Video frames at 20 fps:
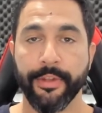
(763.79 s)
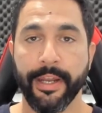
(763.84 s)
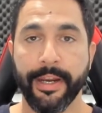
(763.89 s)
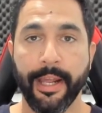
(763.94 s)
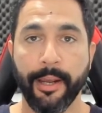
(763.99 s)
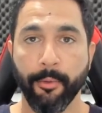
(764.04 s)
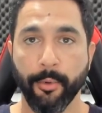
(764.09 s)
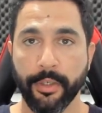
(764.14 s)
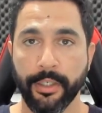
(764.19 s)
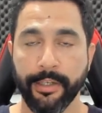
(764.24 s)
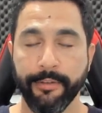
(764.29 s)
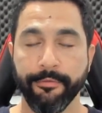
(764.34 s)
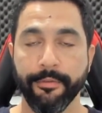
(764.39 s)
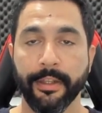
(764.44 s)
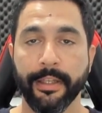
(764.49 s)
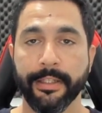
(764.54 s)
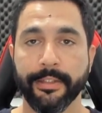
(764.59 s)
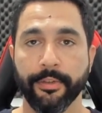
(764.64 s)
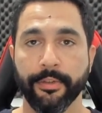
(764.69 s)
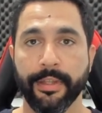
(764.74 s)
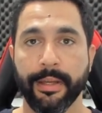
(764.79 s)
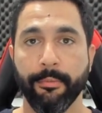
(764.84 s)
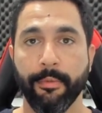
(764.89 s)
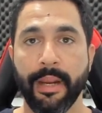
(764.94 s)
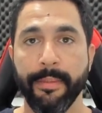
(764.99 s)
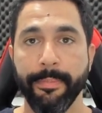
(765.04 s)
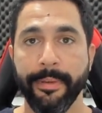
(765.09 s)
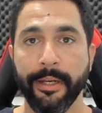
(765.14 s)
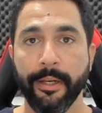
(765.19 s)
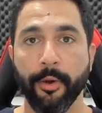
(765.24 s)
that I will leave the link to them
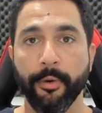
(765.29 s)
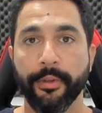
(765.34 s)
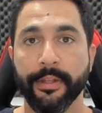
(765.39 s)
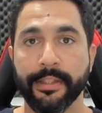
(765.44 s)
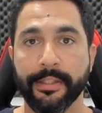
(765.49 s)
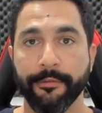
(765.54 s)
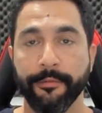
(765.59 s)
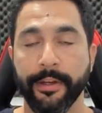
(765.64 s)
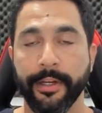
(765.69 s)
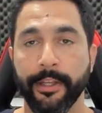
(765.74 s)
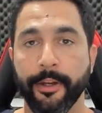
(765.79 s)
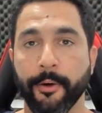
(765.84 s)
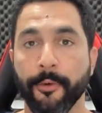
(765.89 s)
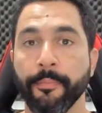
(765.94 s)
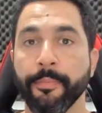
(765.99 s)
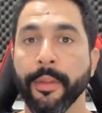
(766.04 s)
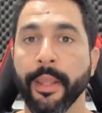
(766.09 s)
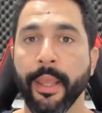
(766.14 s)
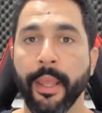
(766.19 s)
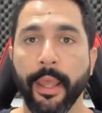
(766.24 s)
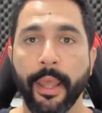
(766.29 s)
right below this video.